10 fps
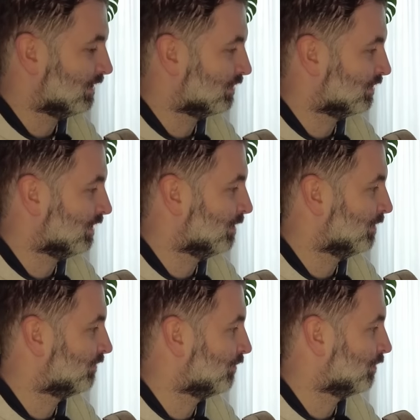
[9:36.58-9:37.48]
this is a little
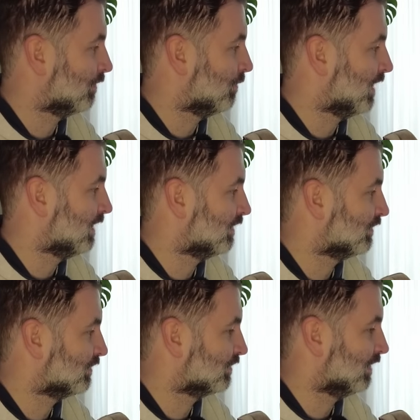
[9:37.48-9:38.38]
bit further away.
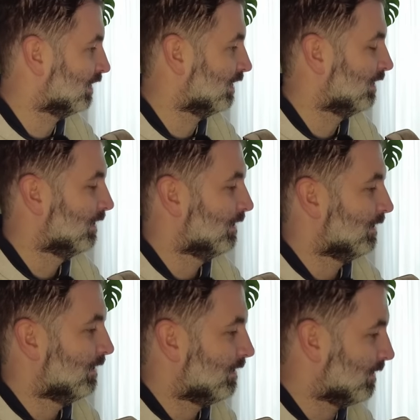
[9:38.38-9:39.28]
This is
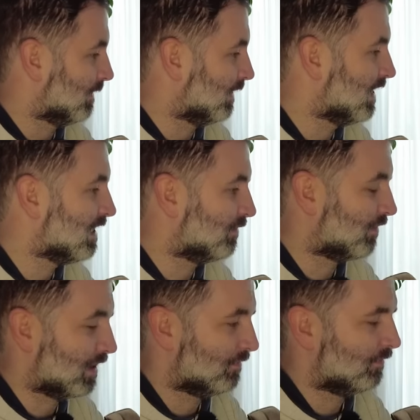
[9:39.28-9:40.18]

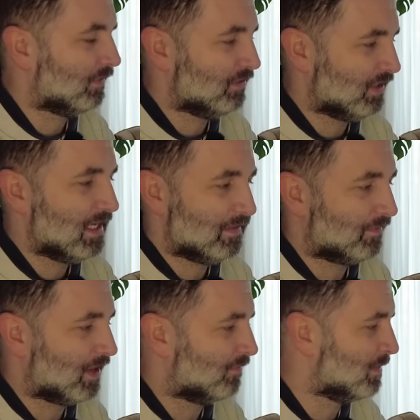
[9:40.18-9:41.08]
85. This is
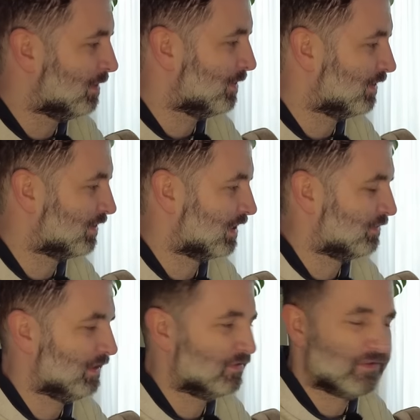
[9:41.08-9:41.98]
85 millimeters.
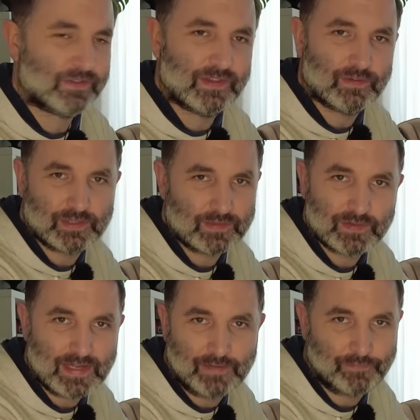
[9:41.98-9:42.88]
Actually, it's not
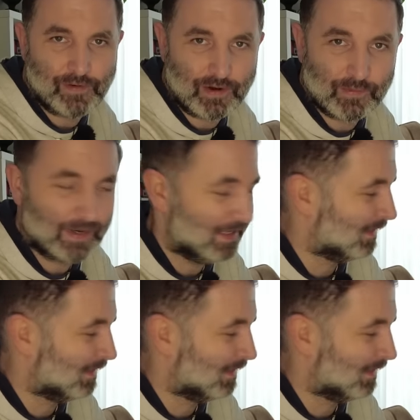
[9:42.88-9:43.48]
even that far away, I